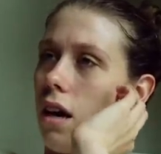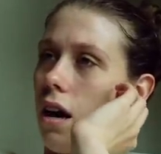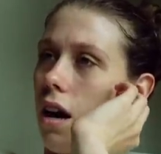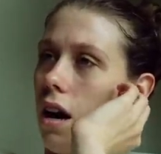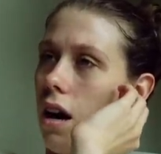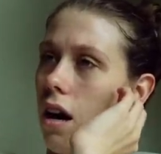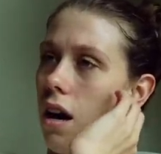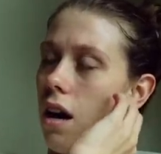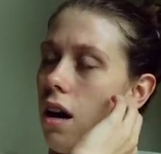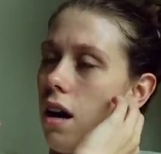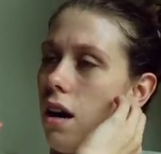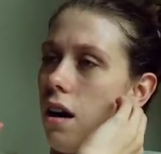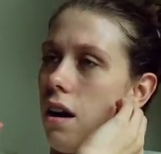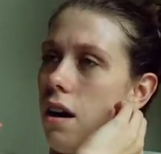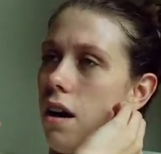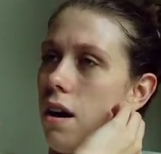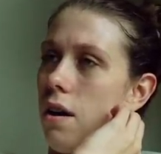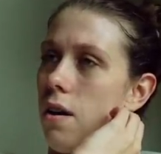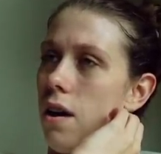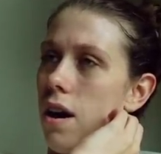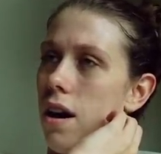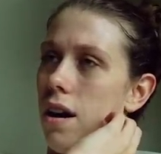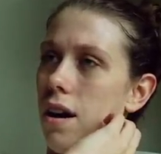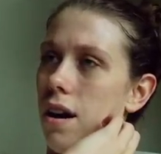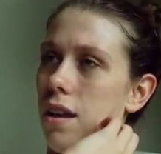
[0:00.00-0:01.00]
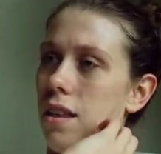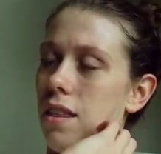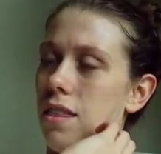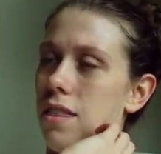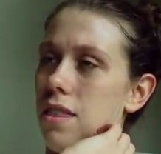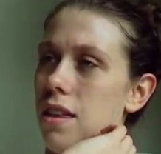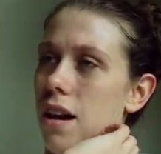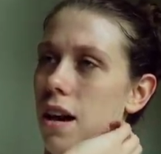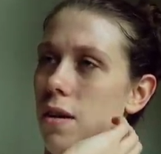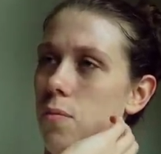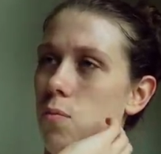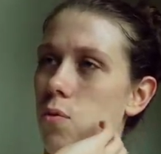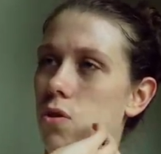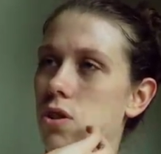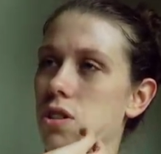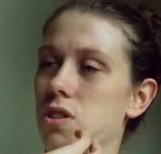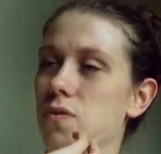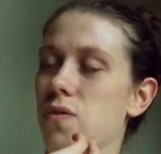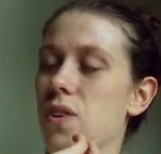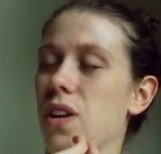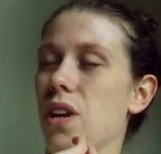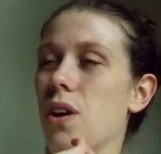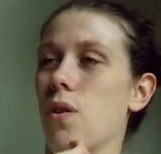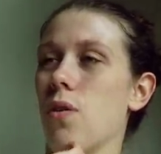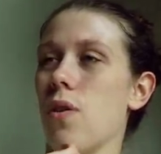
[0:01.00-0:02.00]
And I watched a
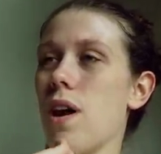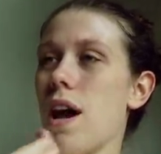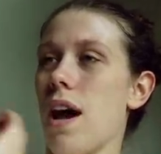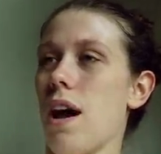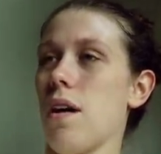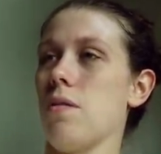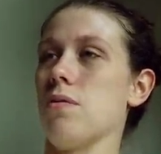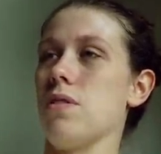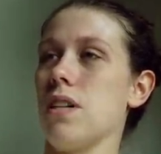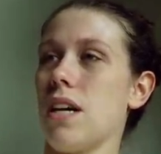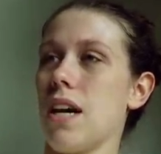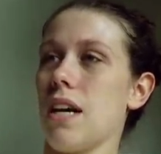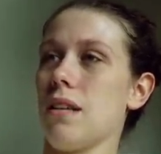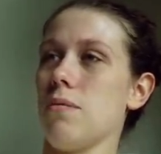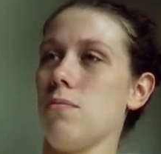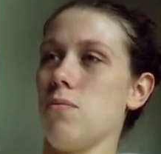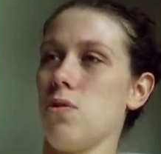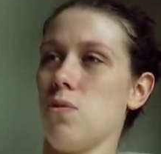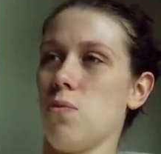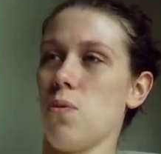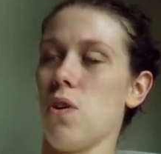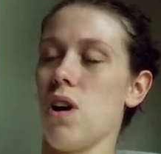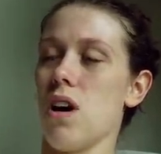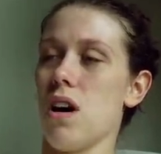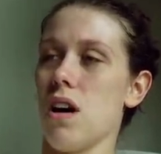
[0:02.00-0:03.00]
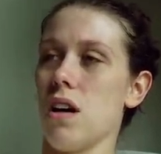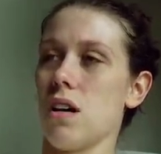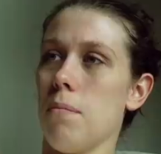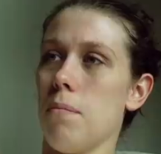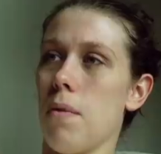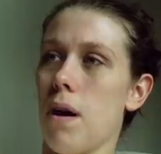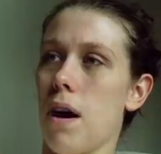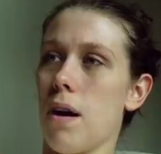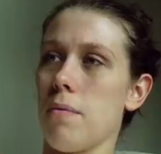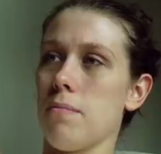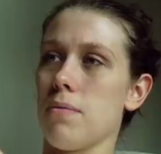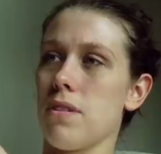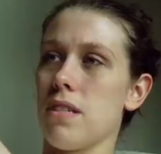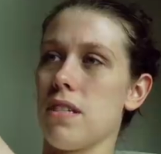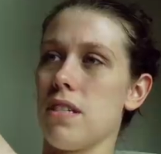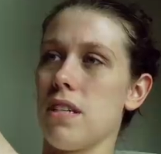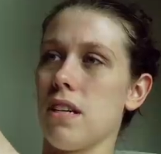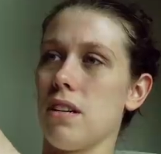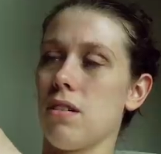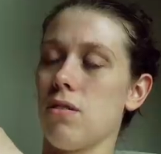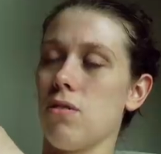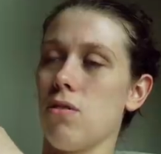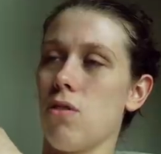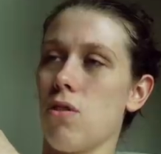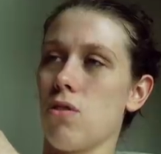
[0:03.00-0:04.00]
video on how to get them to work, but I'm
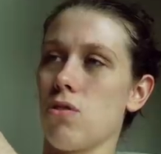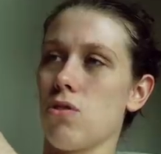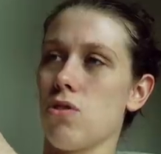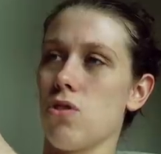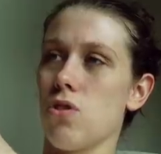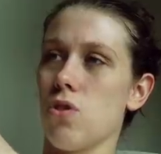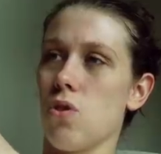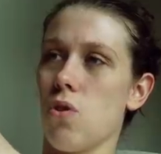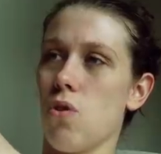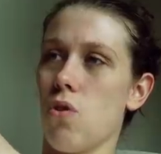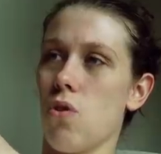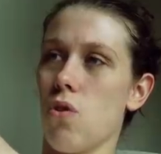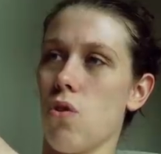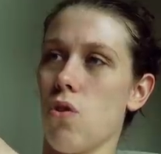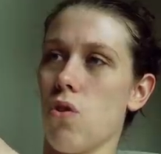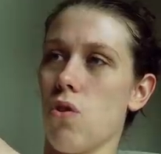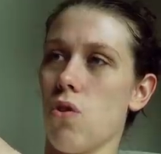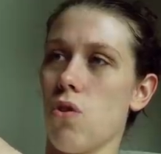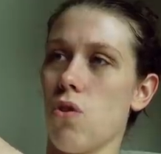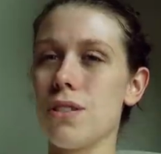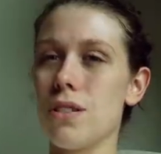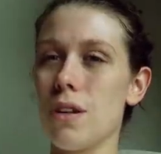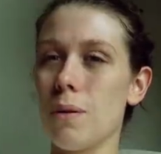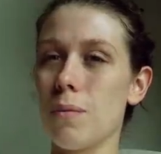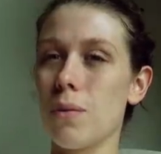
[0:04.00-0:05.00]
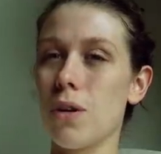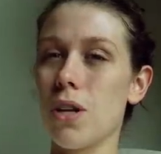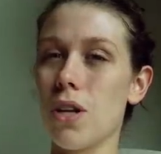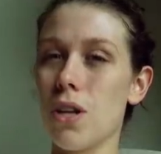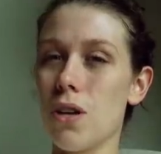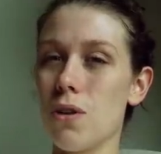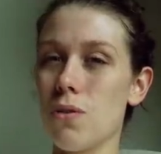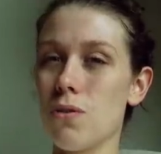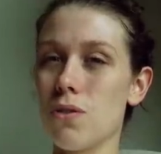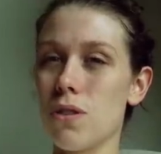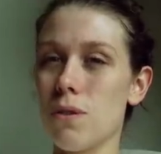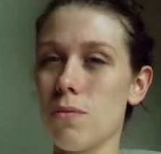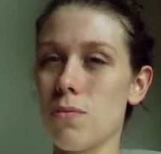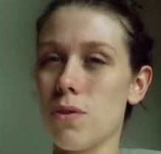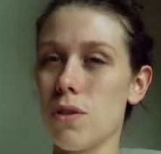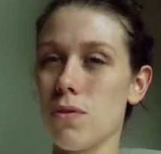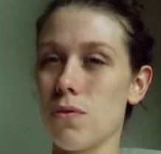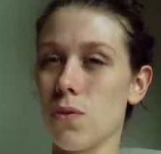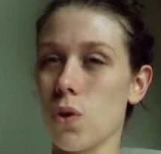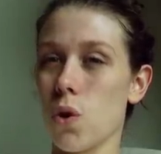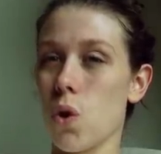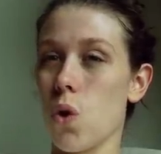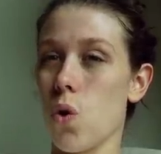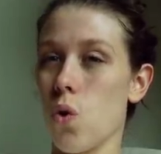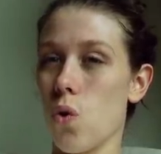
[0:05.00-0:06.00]
still not sure. So I'm gonna use them to
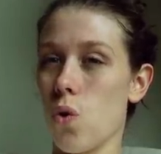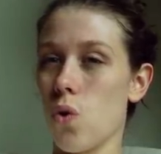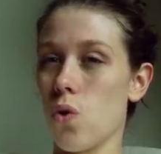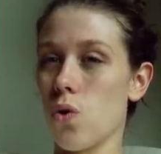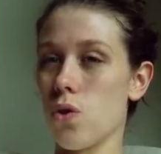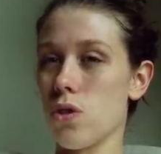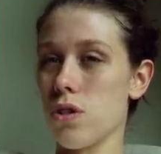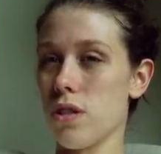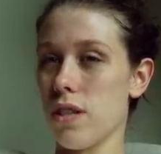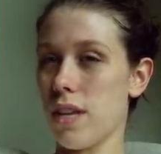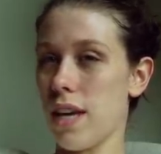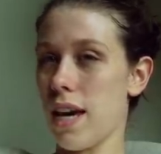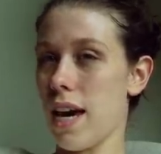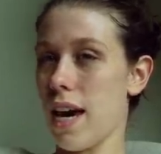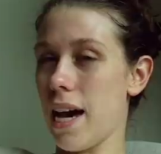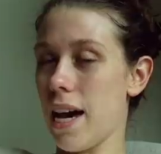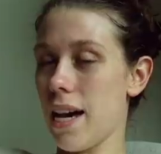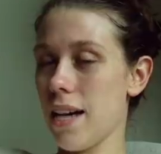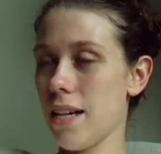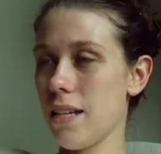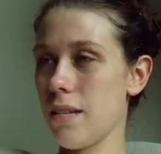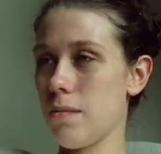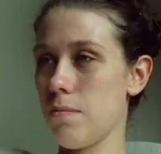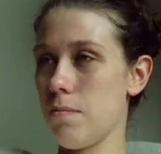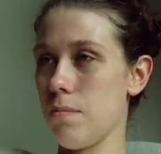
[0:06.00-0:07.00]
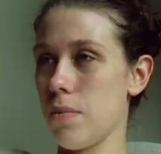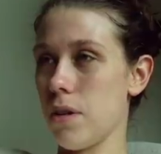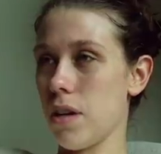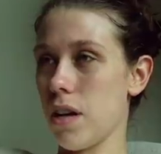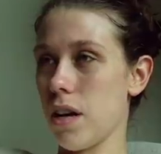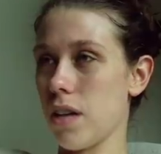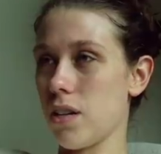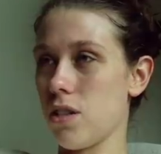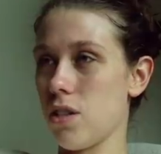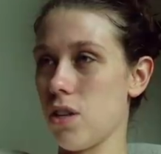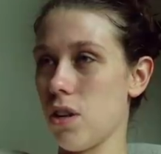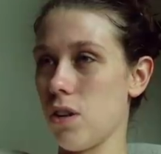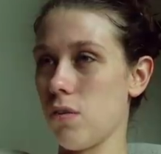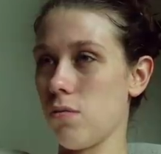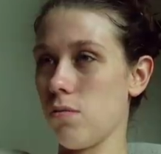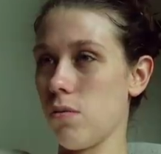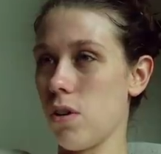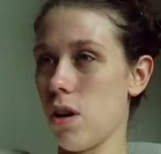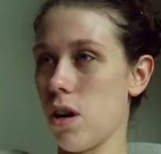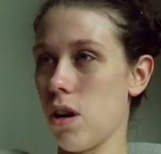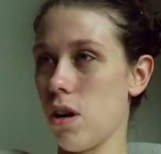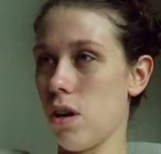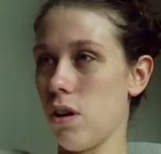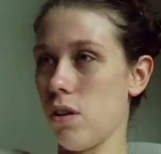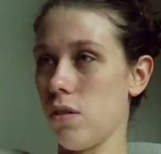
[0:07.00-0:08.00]
record the ad, but I don't
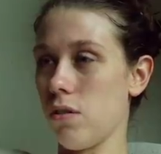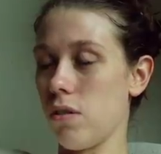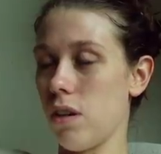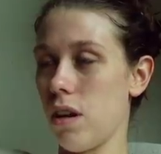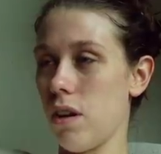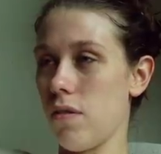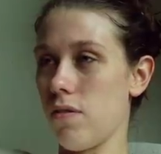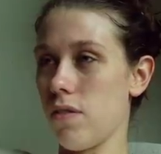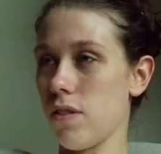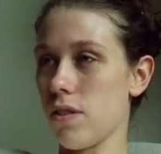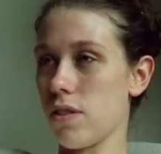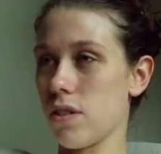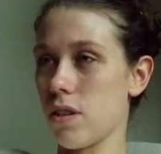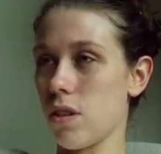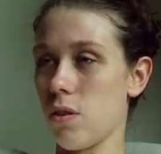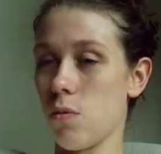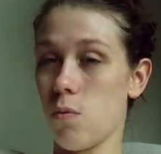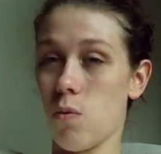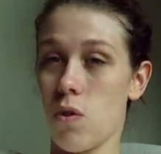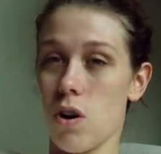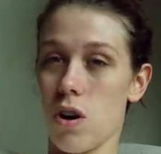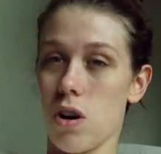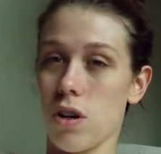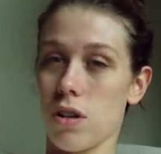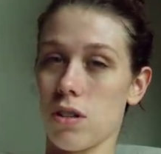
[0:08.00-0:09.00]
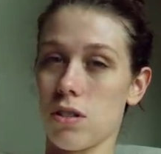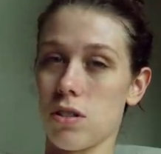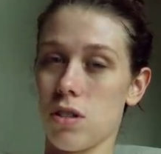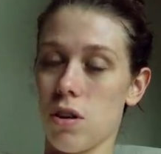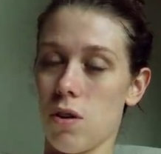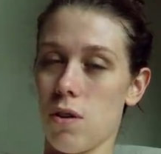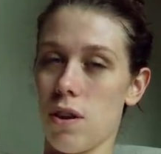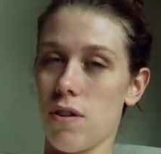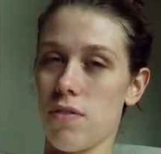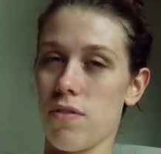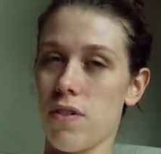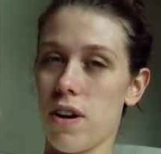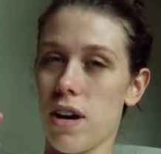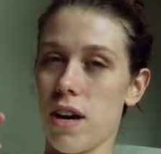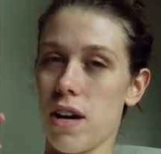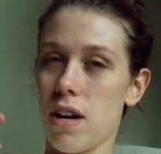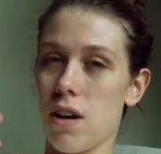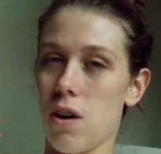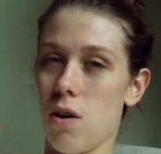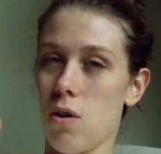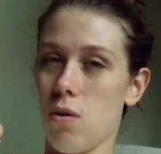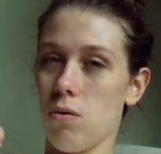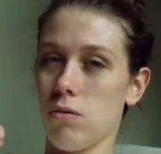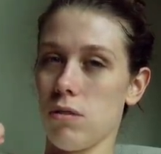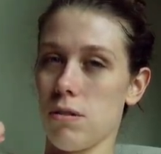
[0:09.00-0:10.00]
know if it's gonna work. So if I
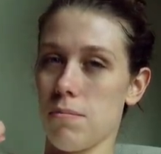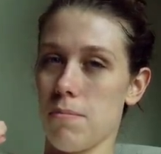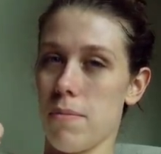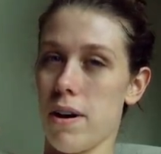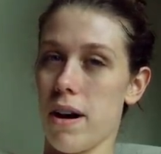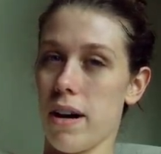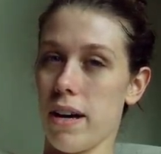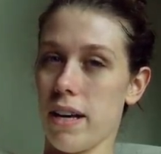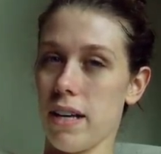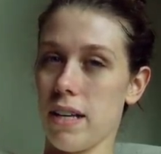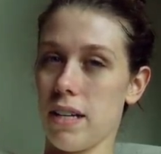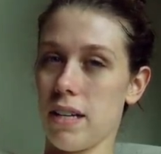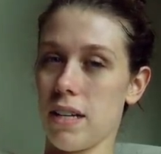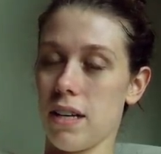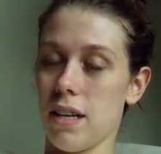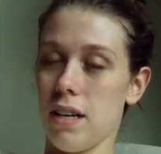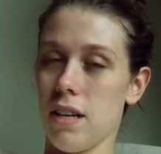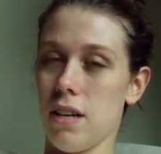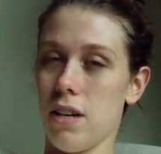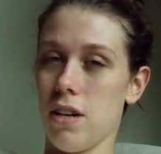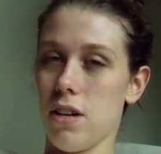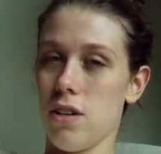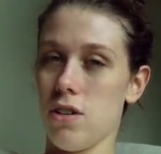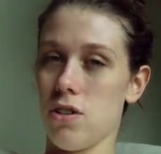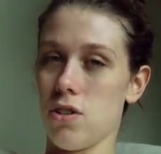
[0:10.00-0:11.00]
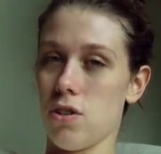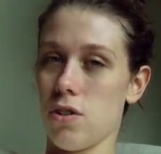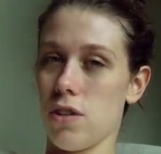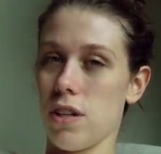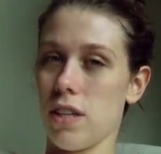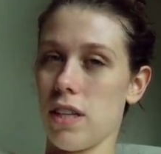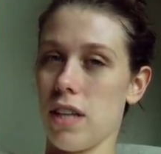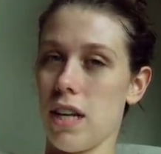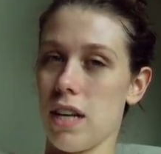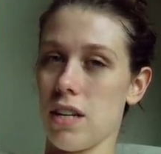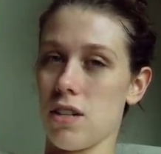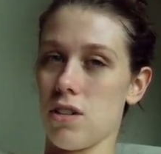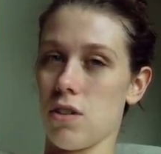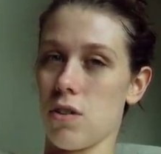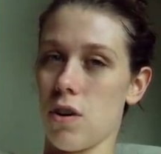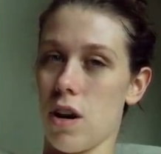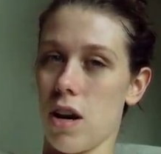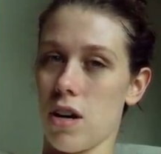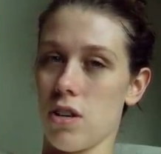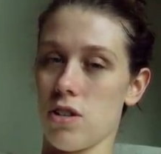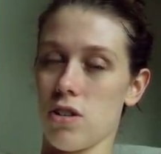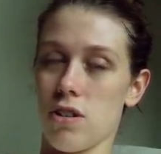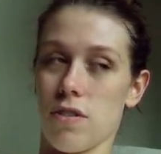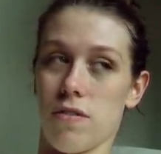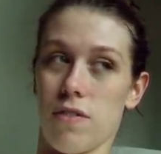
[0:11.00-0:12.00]
hold a mic during the
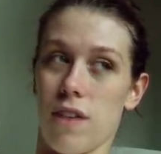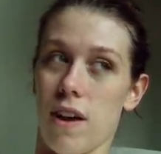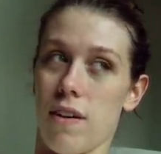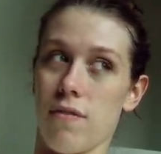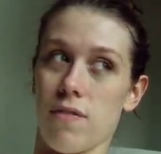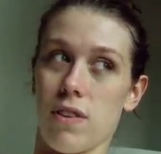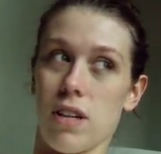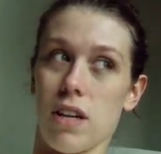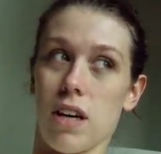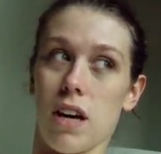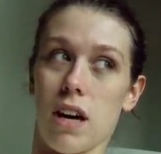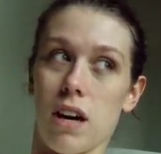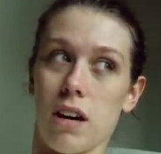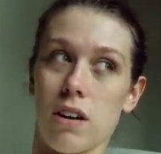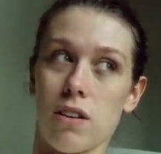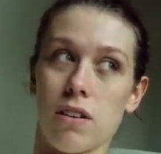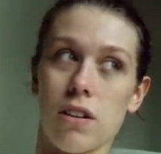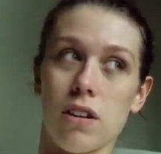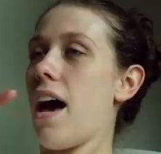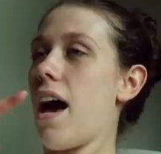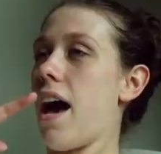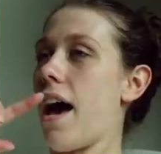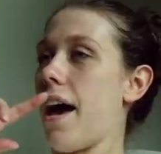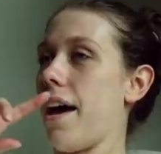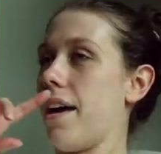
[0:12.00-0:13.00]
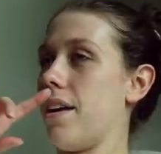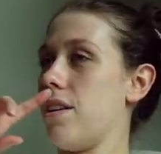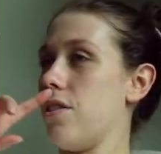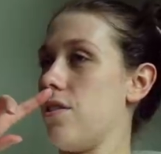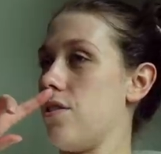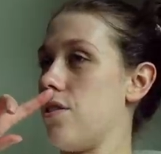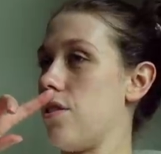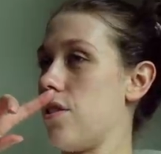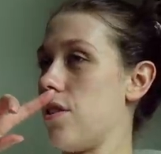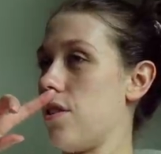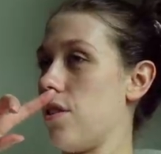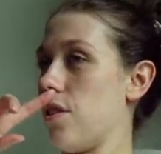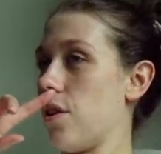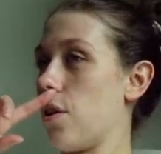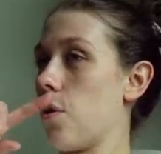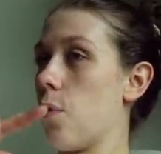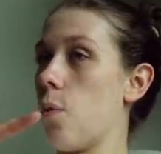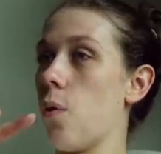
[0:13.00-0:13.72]
integration of that video and the